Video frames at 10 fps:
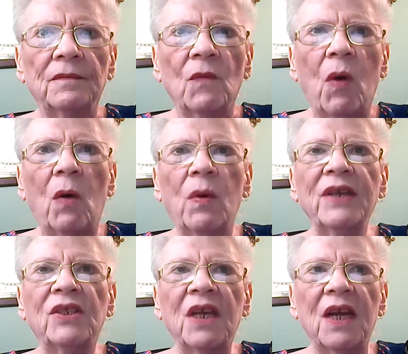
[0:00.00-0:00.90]
While we
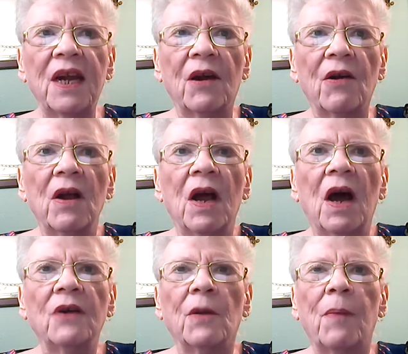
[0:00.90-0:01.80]
sit here
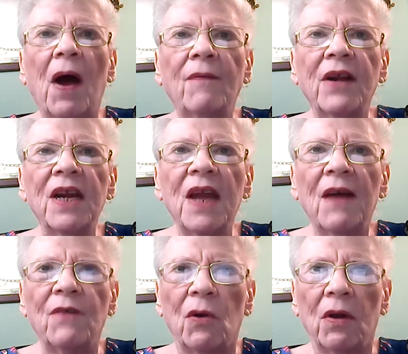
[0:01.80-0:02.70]
under poverty
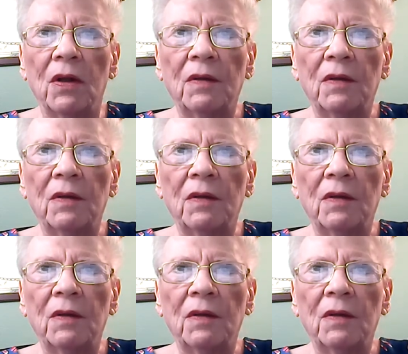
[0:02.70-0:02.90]
level,